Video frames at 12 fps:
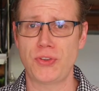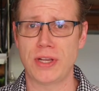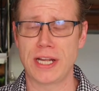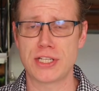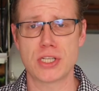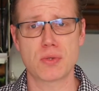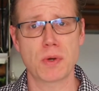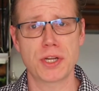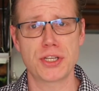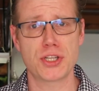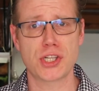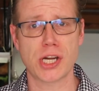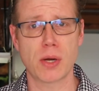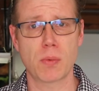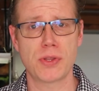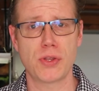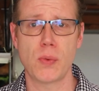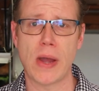and I just wanted to share
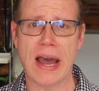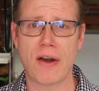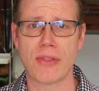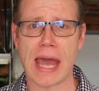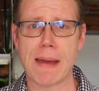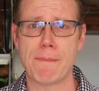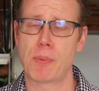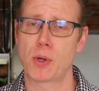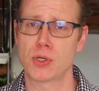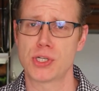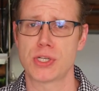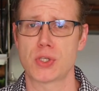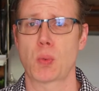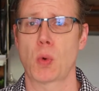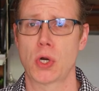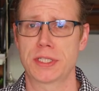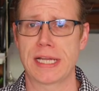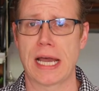with you how that purchase
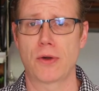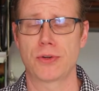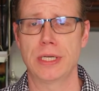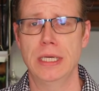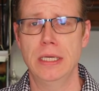worked out.